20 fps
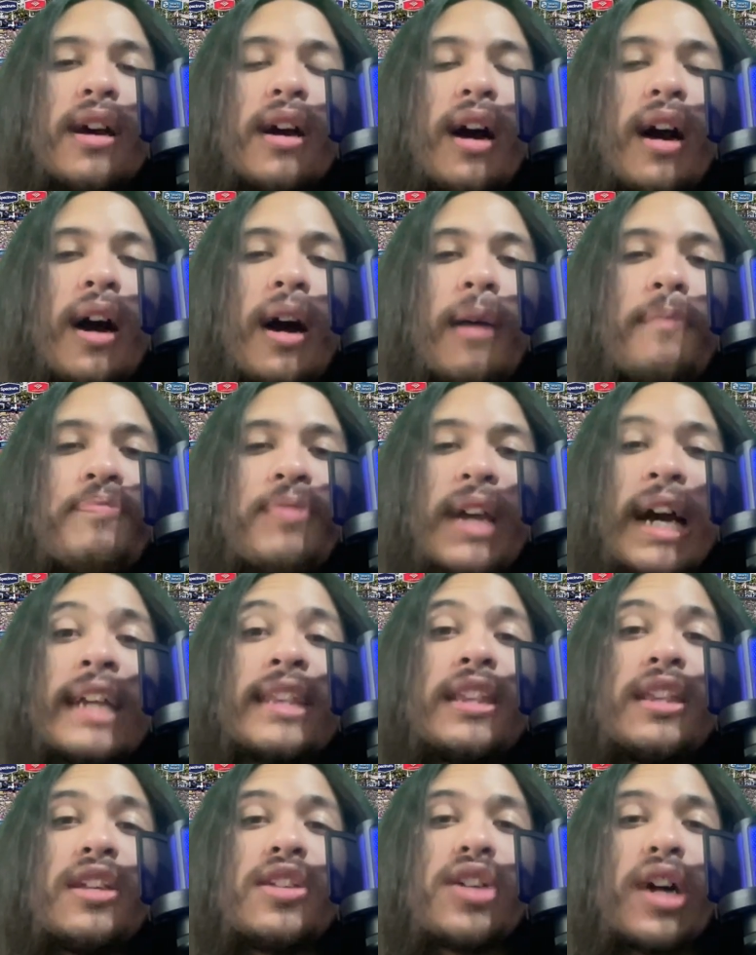I
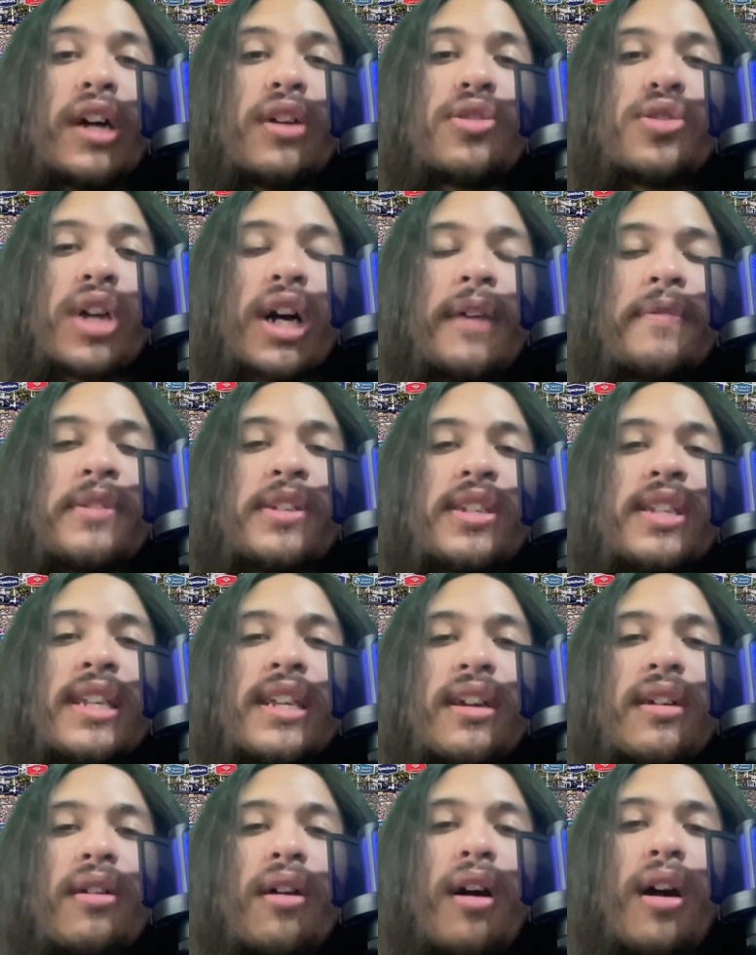think the Dodgers
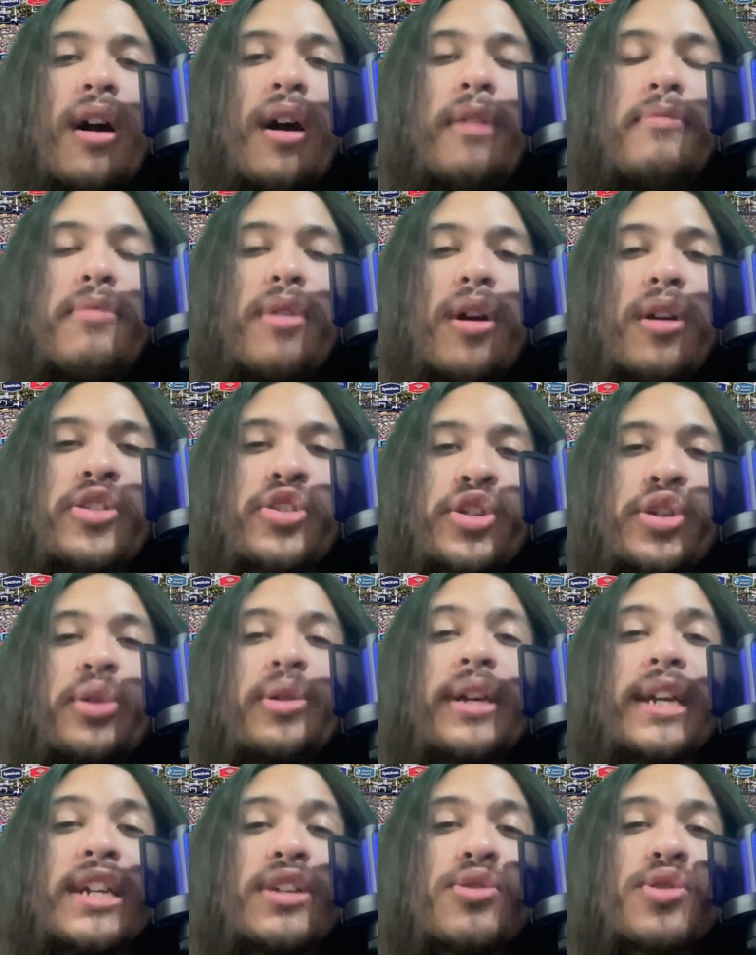obviously are
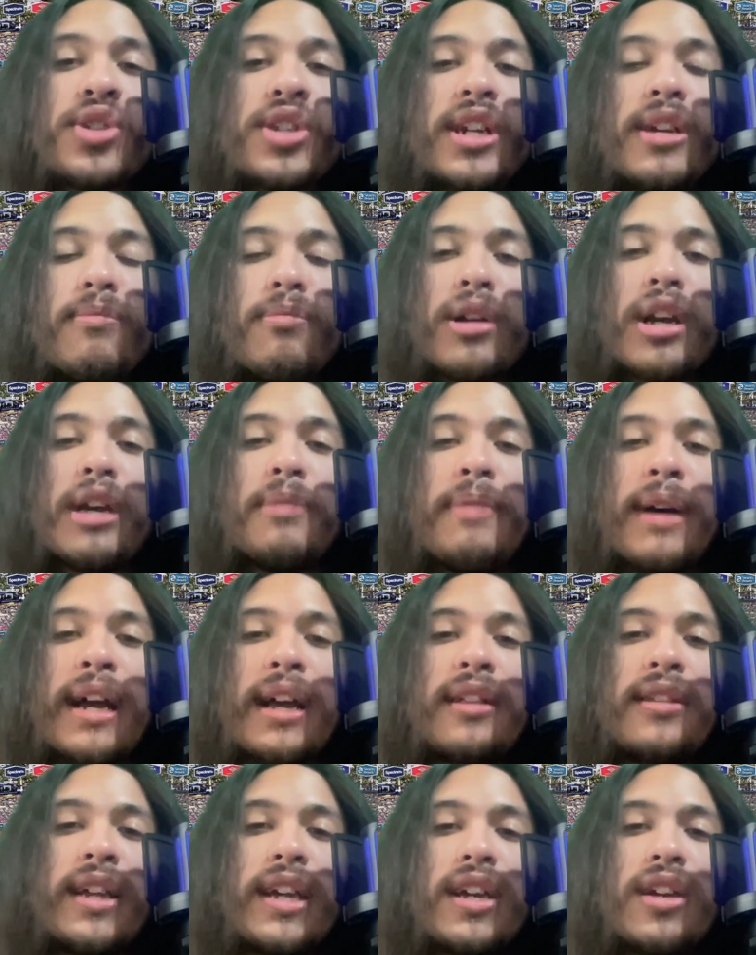still interested in bringing
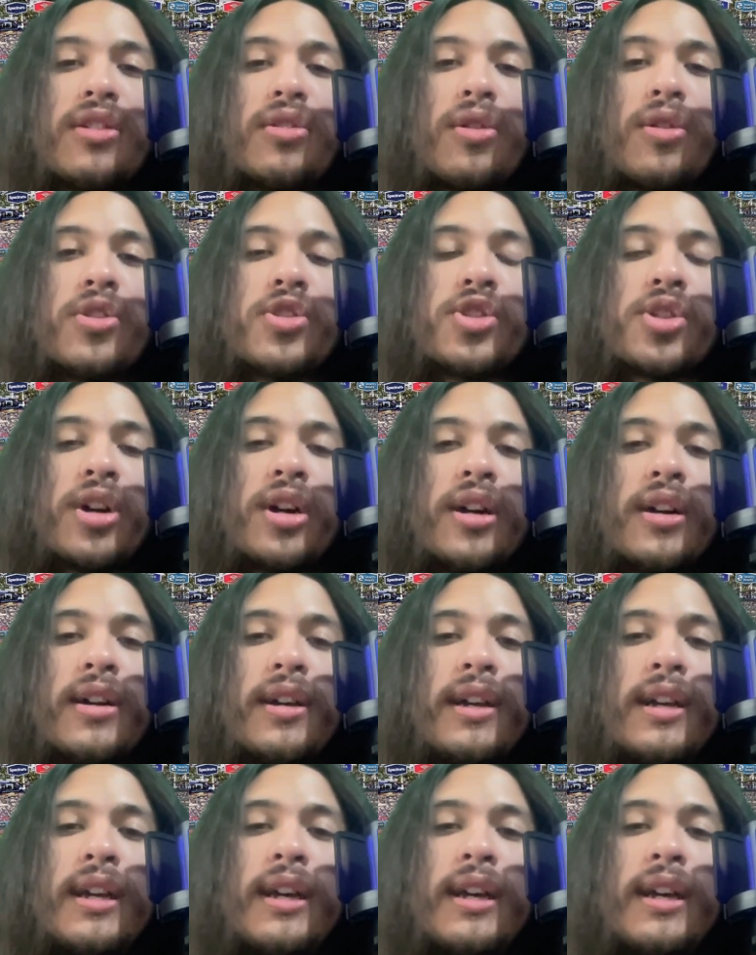back Clayton Kershaw.